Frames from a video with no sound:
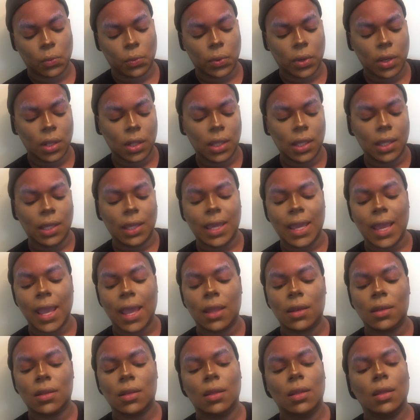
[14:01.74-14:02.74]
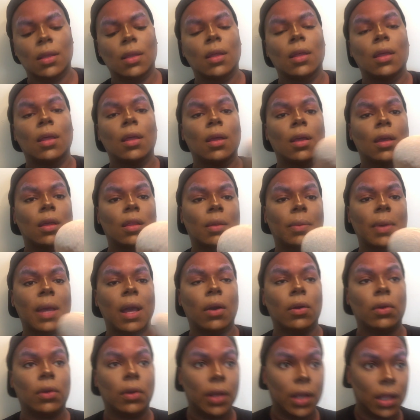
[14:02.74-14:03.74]
really get the
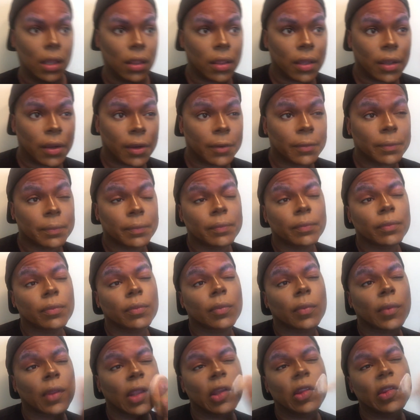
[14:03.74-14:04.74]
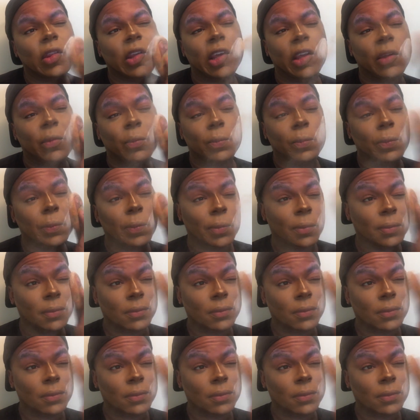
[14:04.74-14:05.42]
powder in there and then